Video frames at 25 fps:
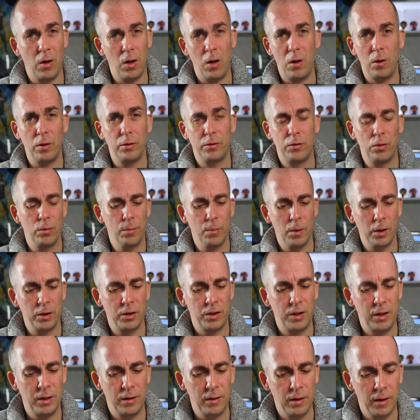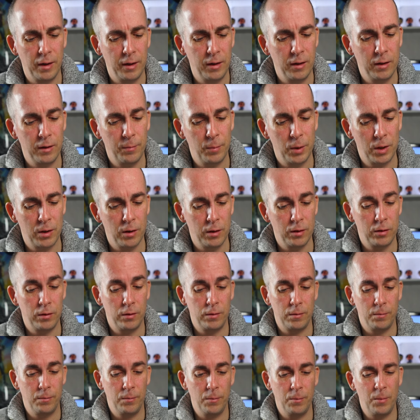all too much detail in it because
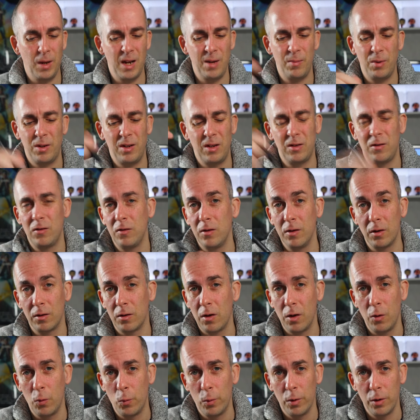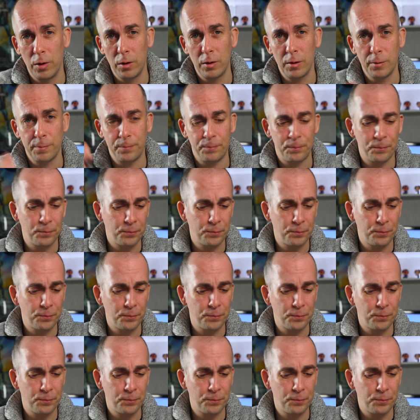maybe this is not gonna work.